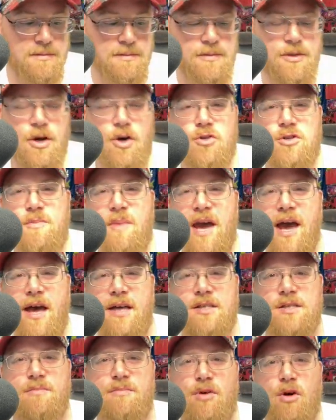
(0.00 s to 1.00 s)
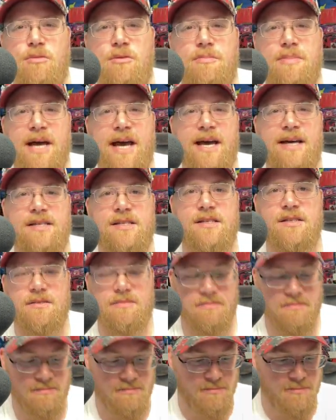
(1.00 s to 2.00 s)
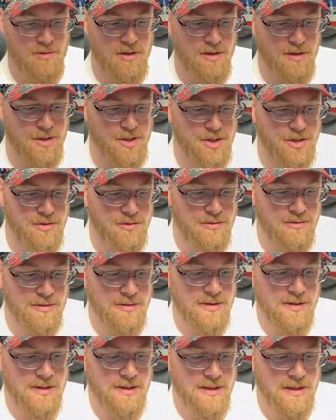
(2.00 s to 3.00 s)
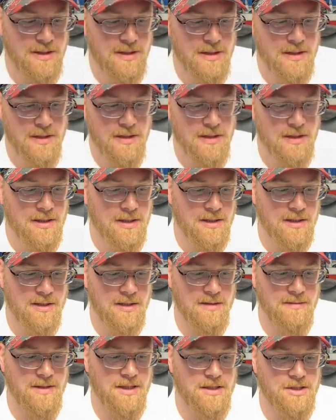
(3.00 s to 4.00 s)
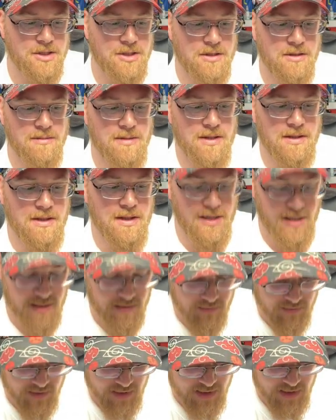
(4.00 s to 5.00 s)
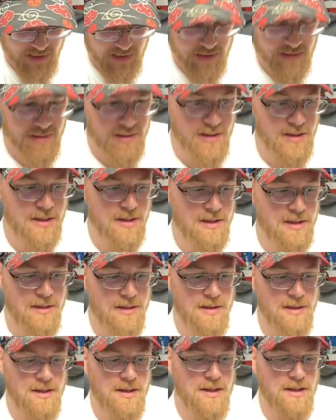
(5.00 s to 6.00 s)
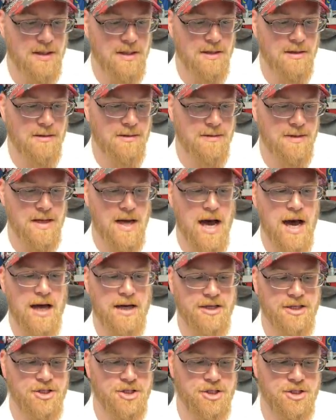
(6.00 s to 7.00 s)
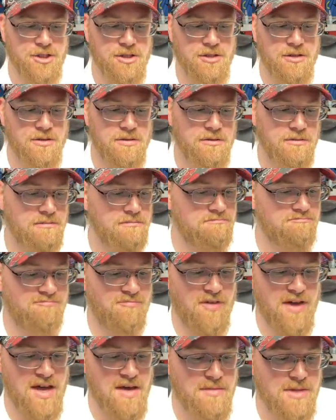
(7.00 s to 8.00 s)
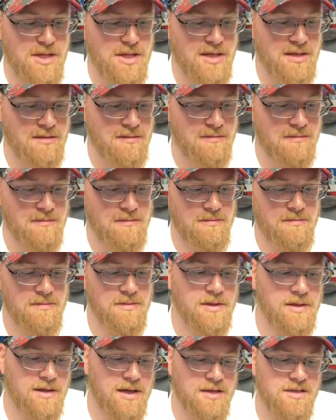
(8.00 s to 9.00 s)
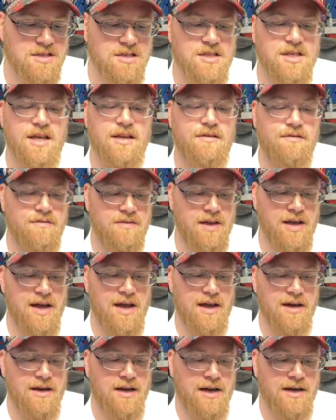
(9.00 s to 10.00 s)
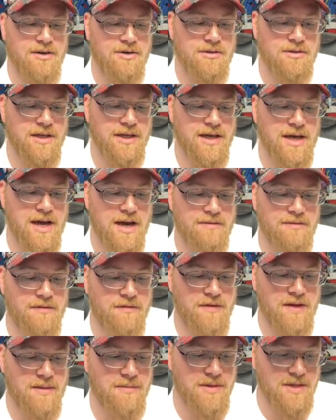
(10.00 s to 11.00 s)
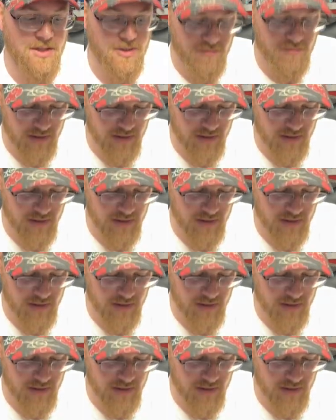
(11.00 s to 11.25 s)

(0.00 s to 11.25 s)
Nose Pass, Probopass, one of the two. Uh, not sure about that one. Um, Oddish family. I'll just say the, yeah, I, I know like kind of a fam. This